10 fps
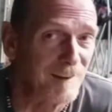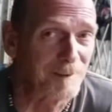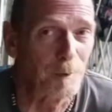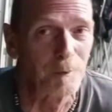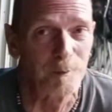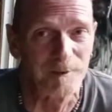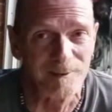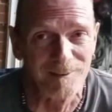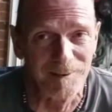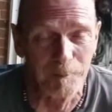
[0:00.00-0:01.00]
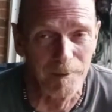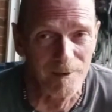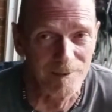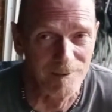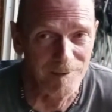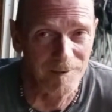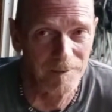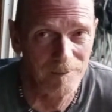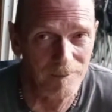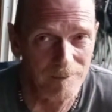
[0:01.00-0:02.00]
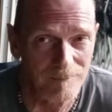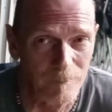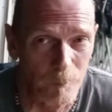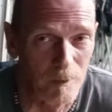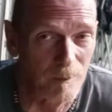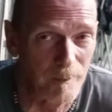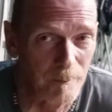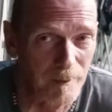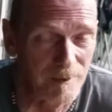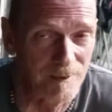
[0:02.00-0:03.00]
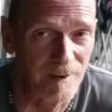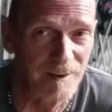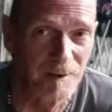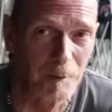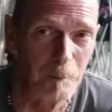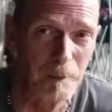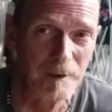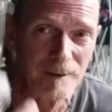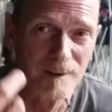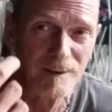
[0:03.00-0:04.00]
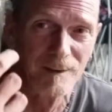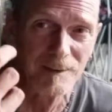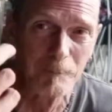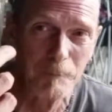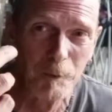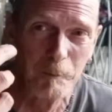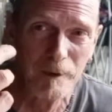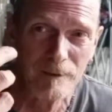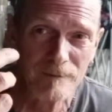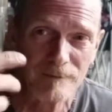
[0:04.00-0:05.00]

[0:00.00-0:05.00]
It's hard to resist the temptation to work on it when he's not here, but at the moment,